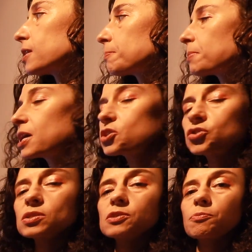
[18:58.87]
the
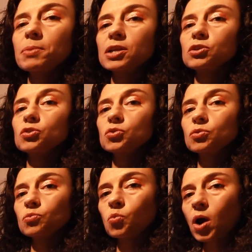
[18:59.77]
patients of pattern
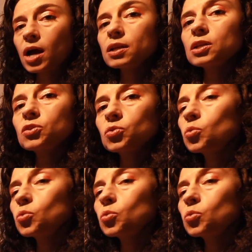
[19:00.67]
1 and